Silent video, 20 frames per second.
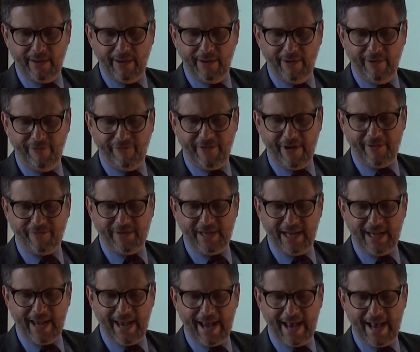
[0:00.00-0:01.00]

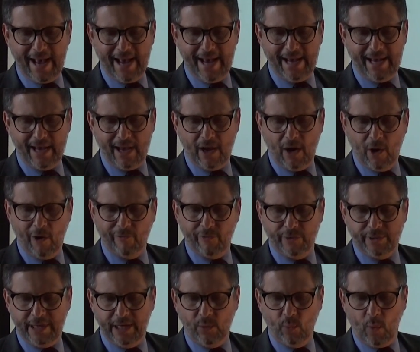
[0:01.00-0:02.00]
50K over
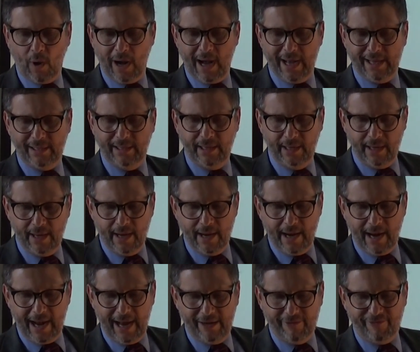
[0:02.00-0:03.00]
D1
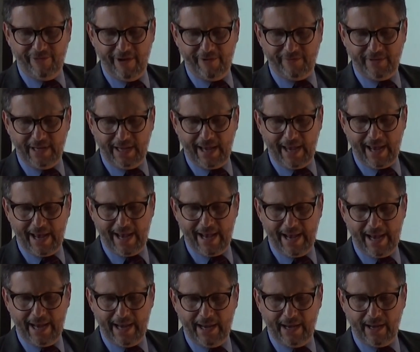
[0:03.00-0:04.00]
and
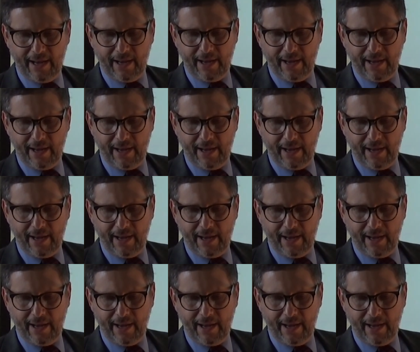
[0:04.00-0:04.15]
50K